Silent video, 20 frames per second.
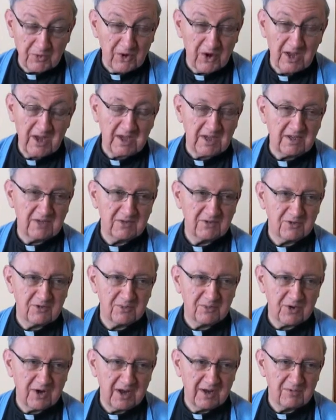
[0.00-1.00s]
pray
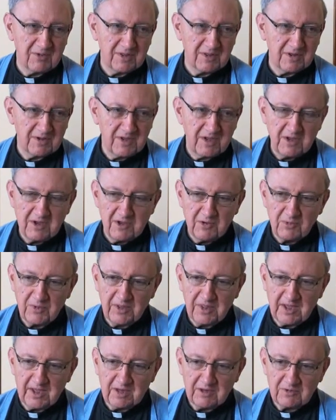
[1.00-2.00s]

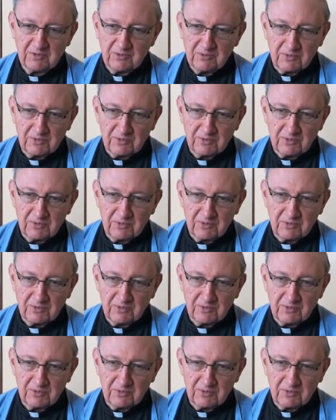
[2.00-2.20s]
with a